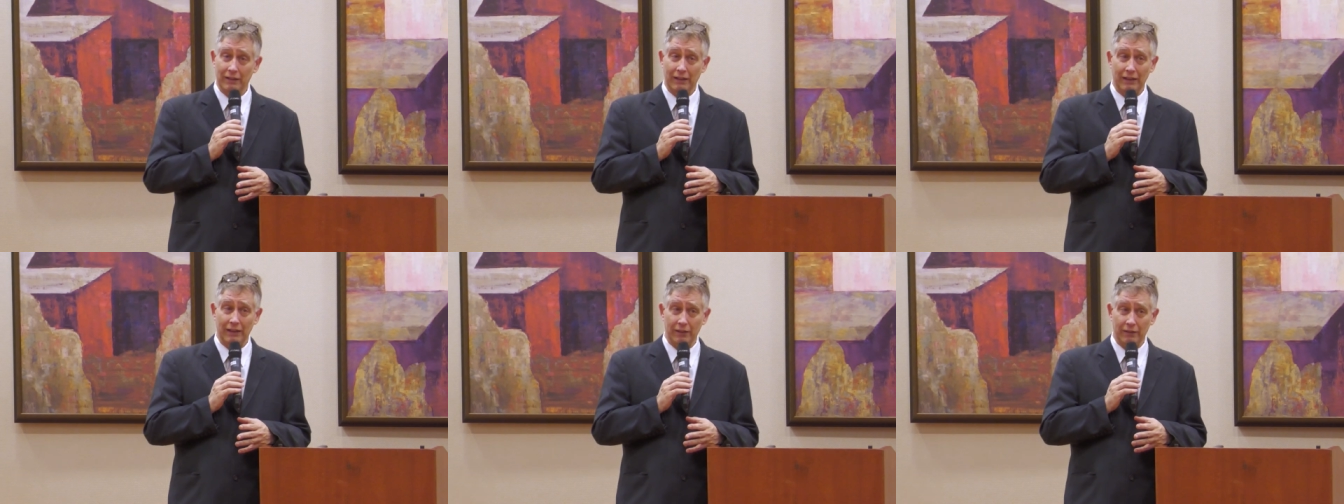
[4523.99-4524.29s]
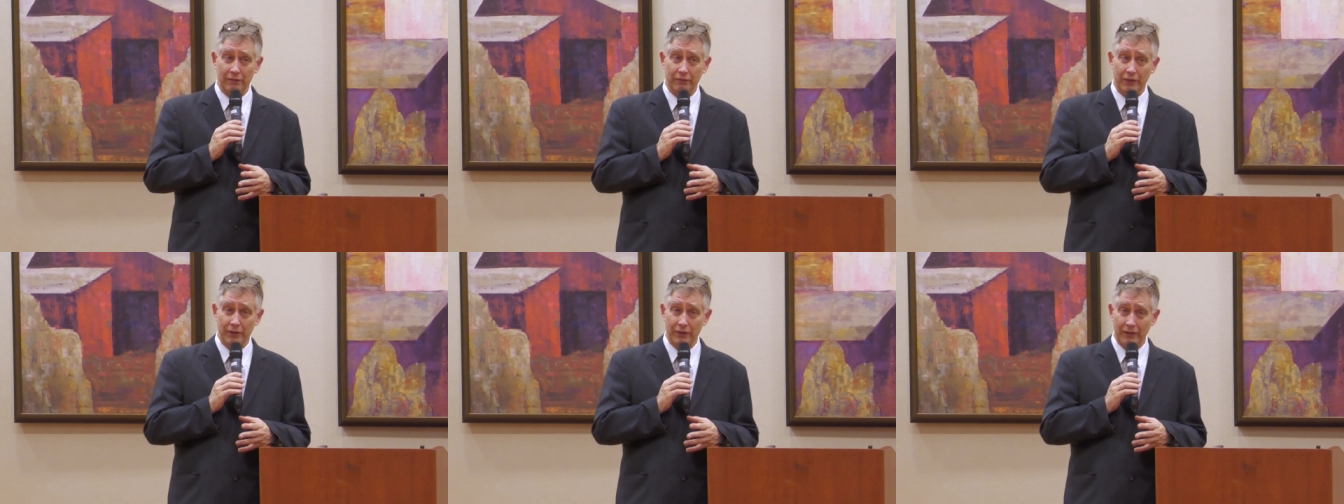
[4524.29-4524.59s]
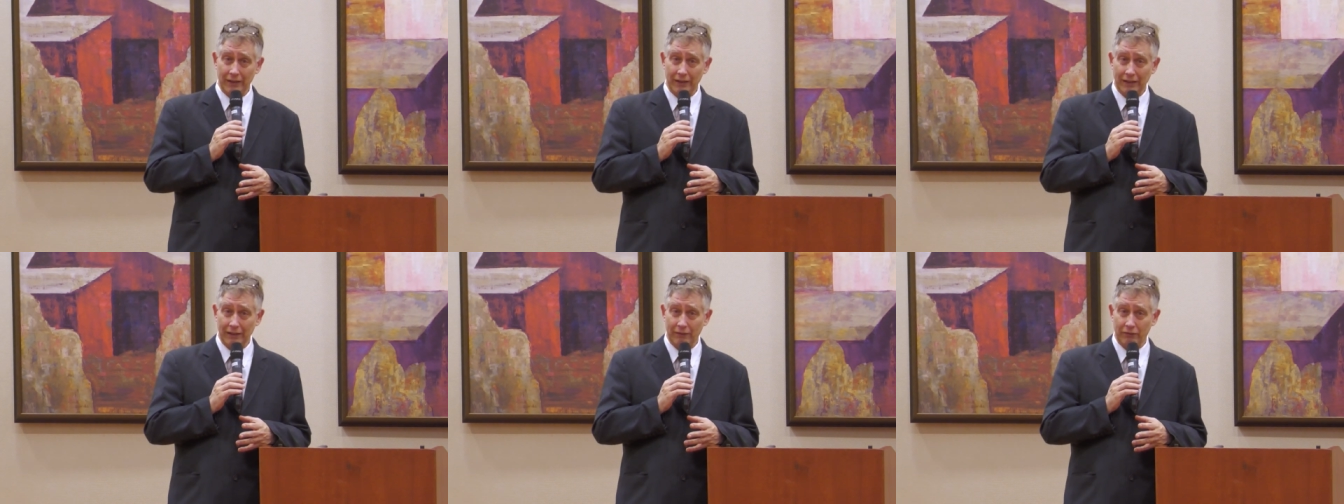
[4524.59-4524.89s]

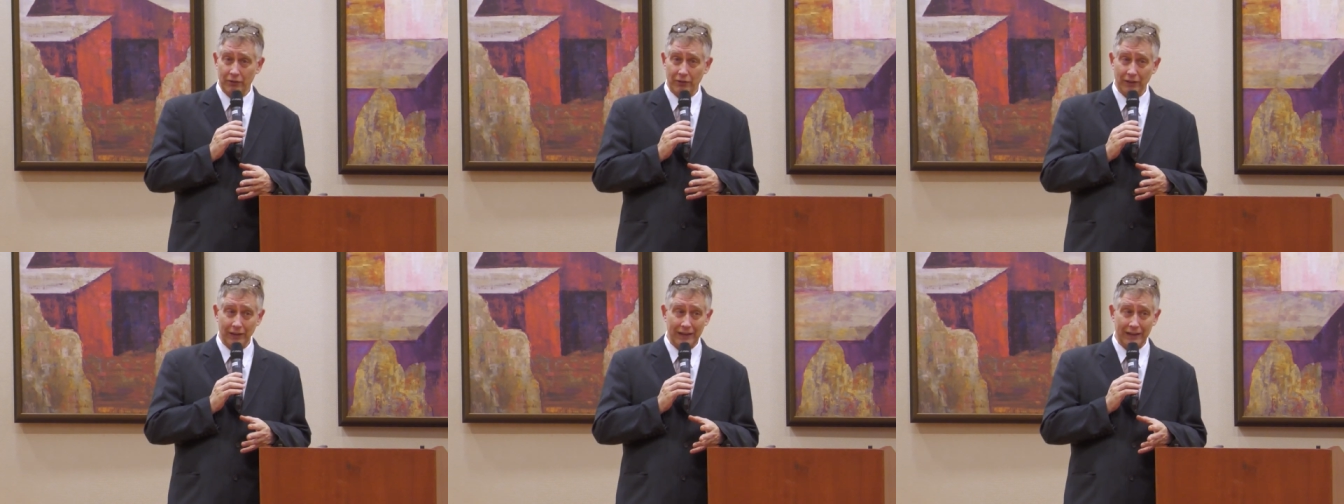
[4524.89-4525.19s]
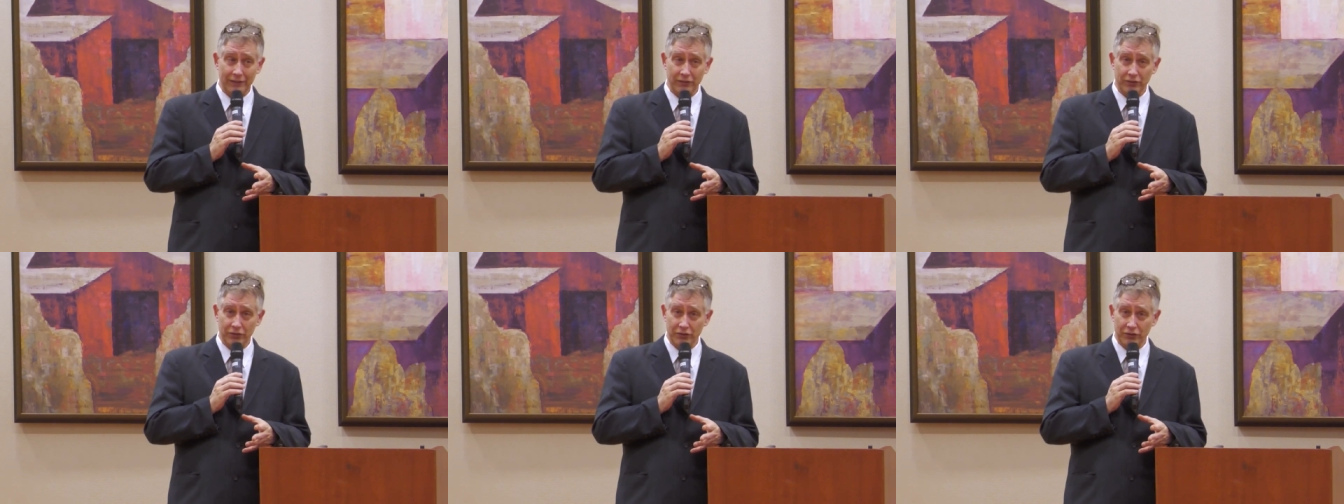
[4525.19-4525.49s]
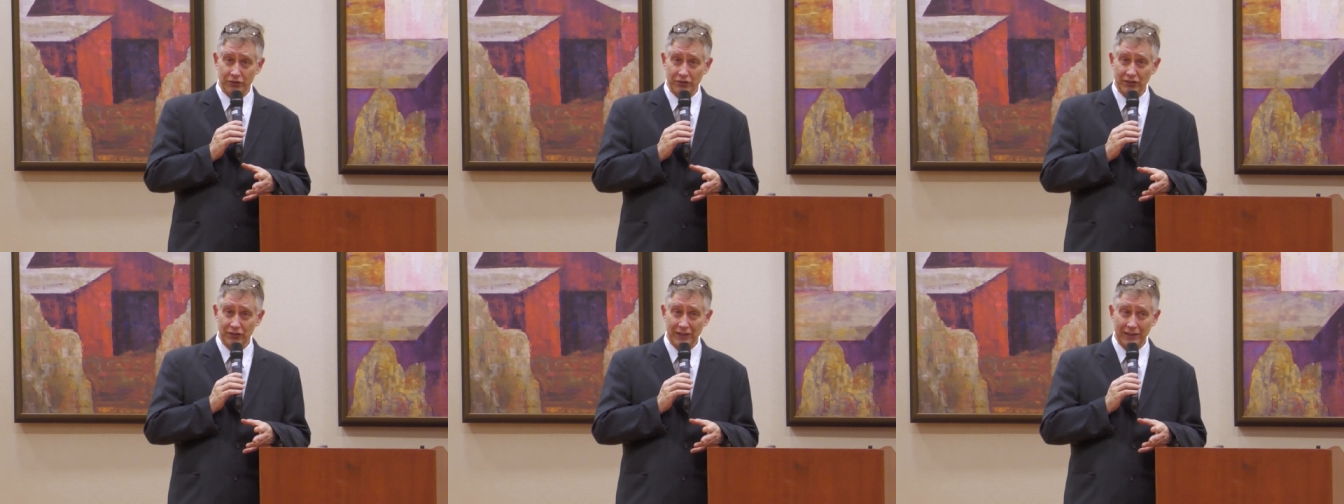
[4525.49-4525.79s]
interfering, if your legs are
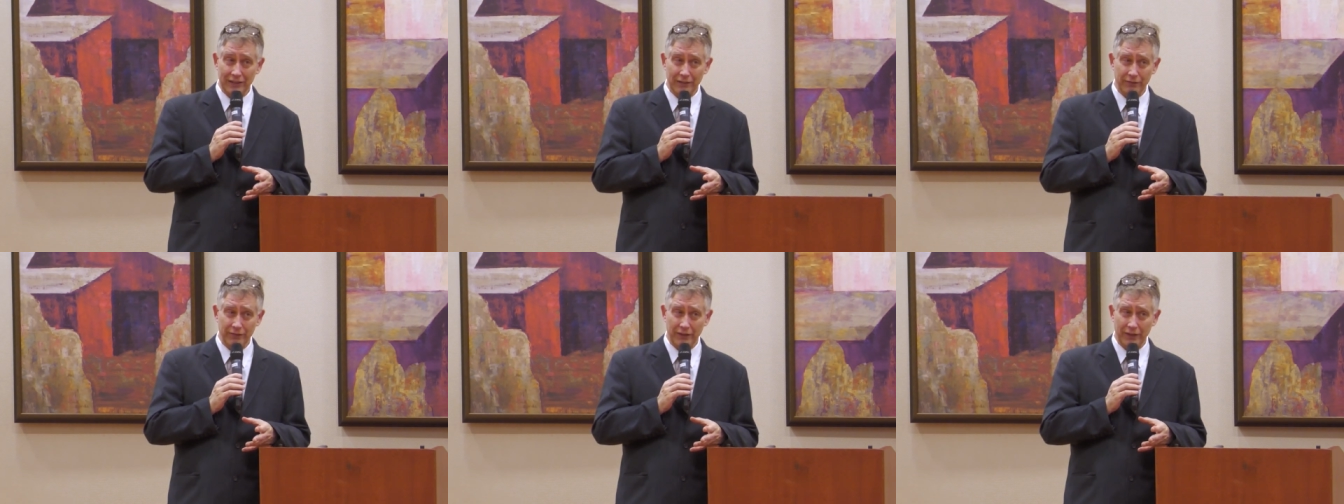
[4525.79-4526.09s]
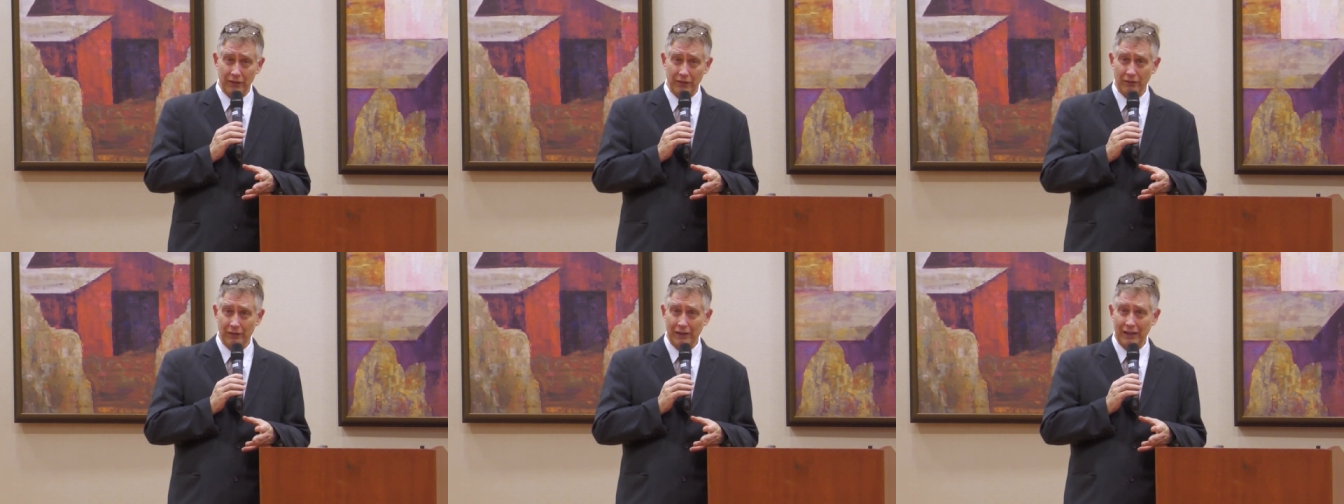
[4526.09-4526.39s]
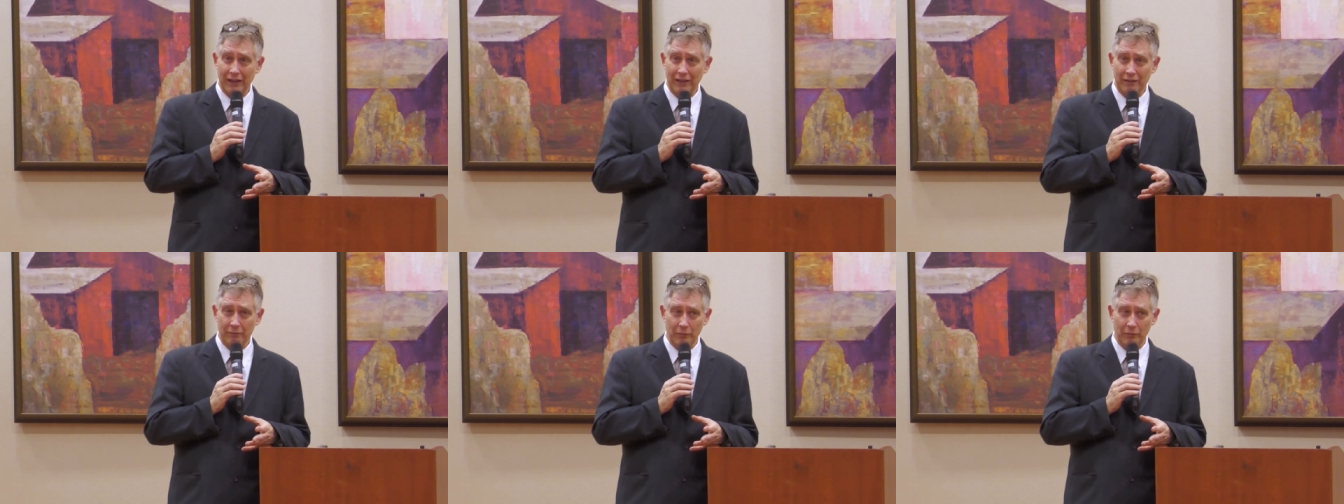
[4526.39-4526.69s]
stiff and you
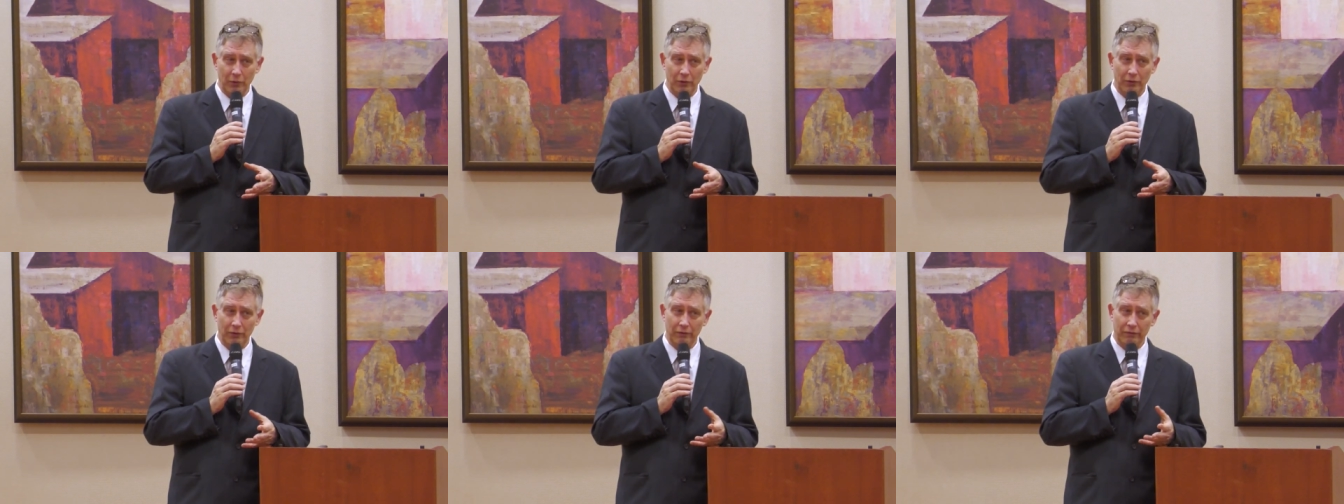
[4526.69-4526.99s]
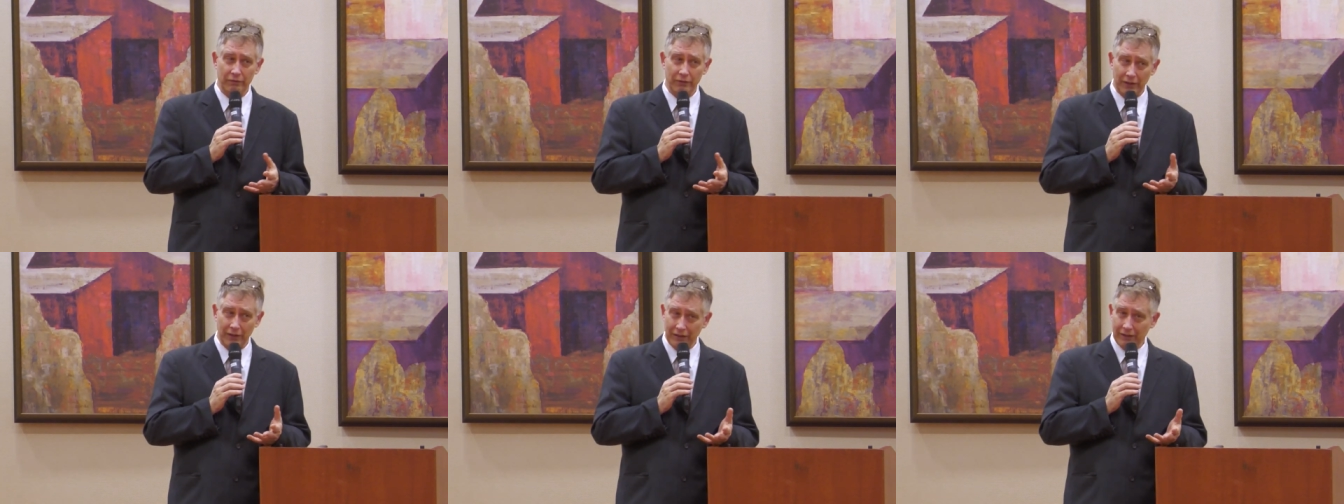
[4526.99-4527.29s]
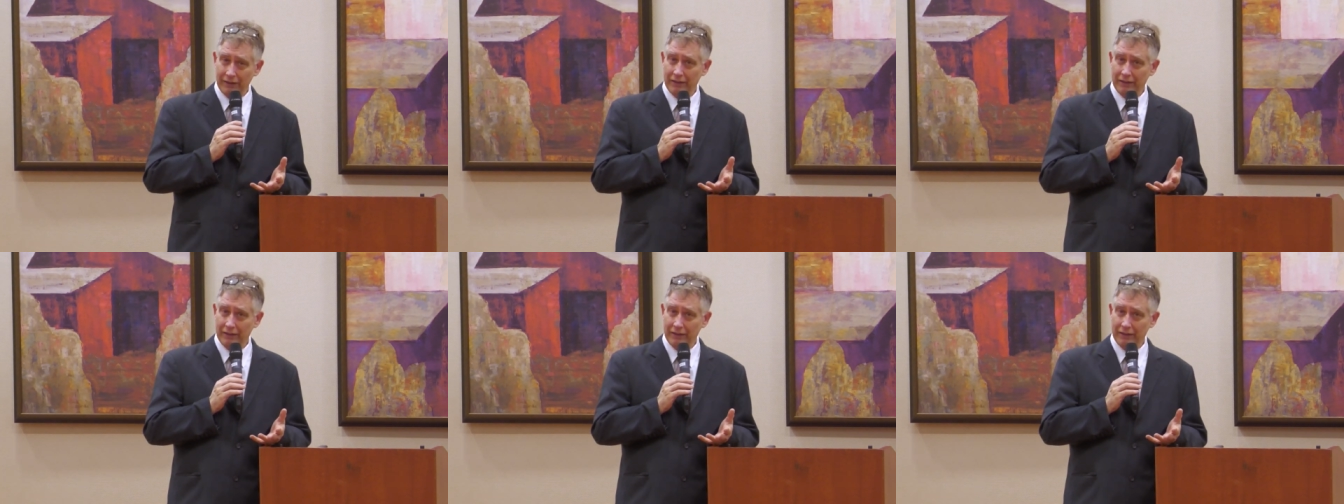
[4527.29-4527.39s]
can't move,